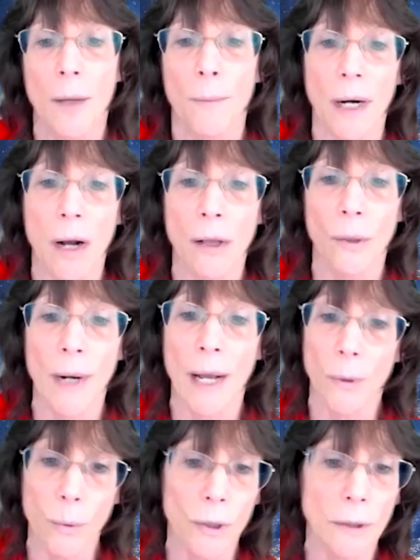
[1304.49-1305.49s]
But all around
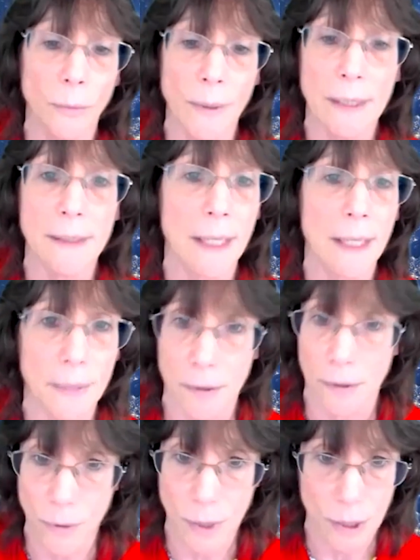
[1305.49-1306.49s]
the world, we accept
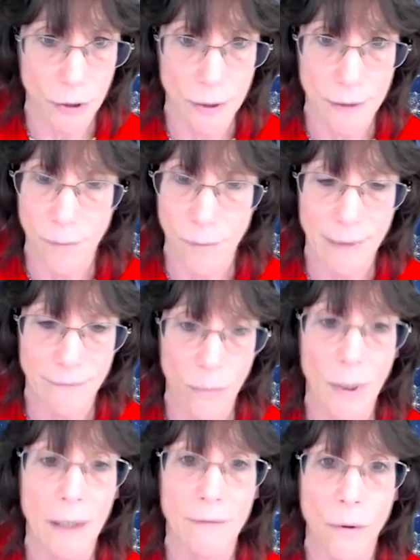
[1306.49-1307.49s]
donations from
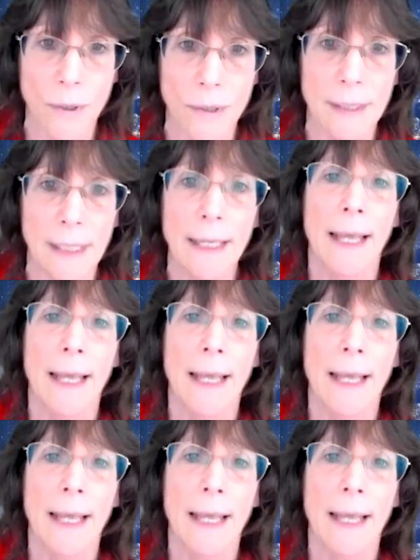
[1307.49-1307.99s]
everywhere, of course.